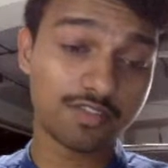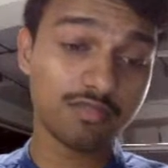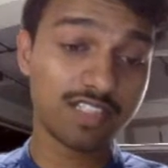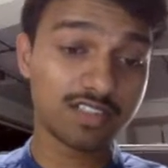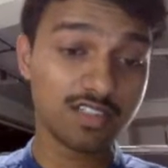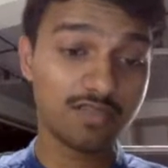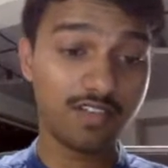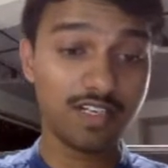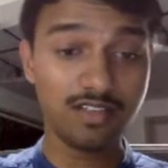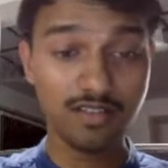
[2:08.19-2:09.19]
from the Excel
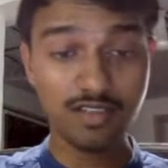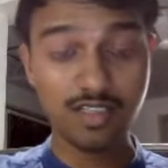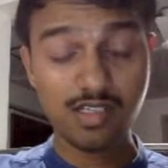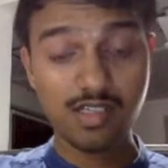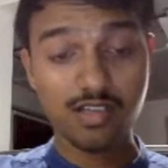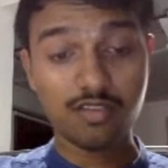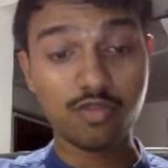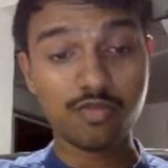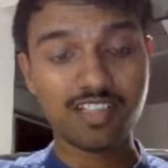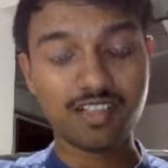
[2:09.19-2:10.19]
file.
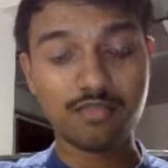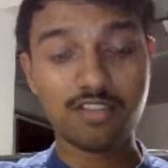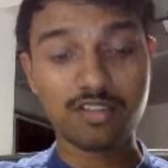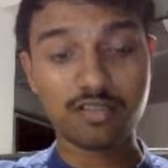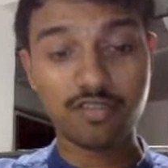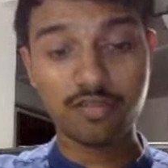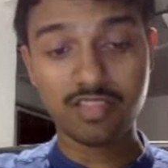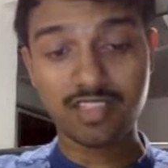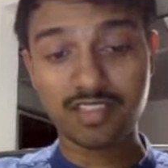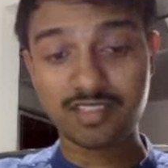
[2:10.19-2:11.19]
Human error because of
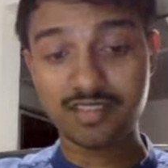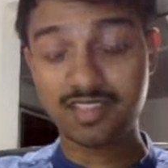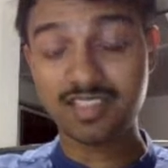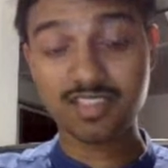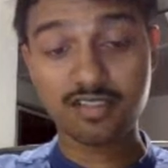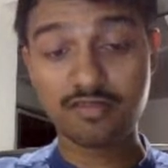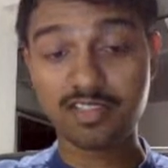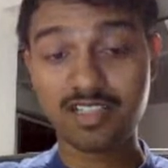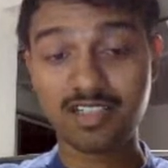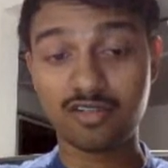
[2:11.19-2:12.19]
human errors, the test case
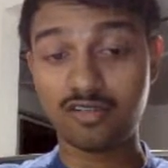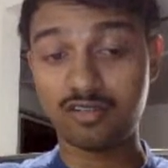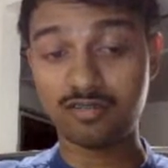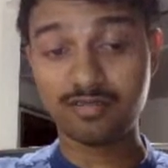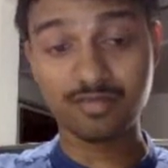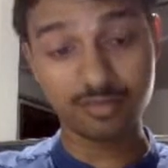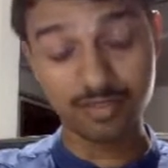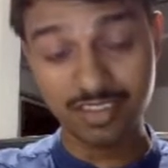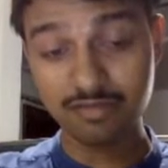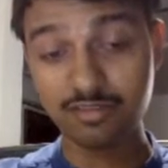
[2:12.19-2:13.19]
was getting wrong. So
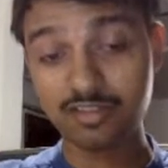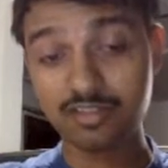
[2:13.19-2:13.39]
this was